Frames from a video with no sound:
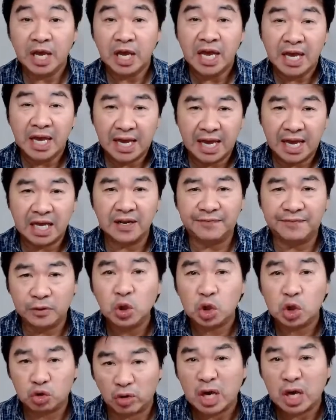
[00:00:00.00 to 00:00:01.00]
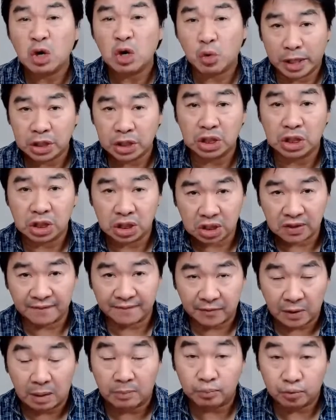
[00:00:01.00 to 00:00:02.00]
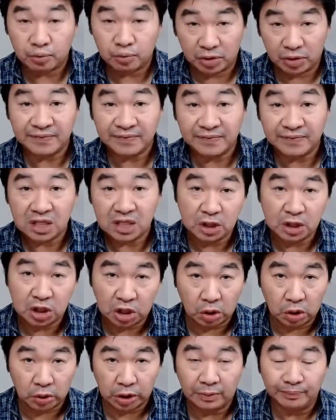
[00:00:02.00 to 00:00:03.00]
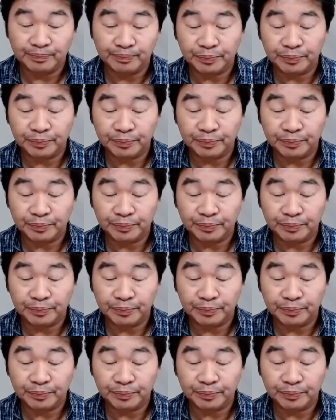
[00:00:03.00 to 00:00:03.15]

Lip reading: and a few stray questions from previous material.